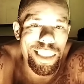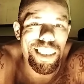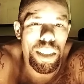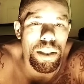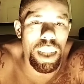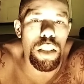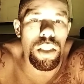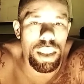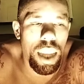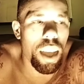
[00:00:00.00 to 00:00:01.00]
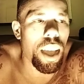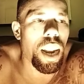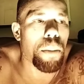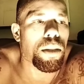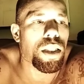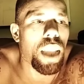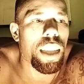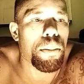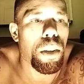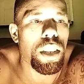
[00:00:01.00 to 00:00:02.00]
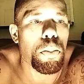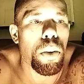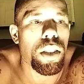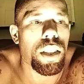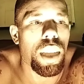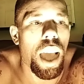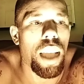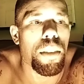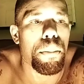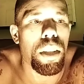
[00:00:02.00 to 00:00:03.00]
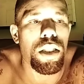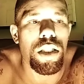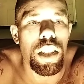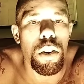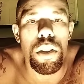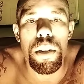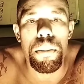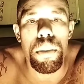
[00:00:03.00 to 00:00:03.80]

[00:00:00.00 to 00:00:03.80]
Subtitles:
You know what I'm saying? You could tell. And I'm just like, bro, this person got a bunch of shit on him,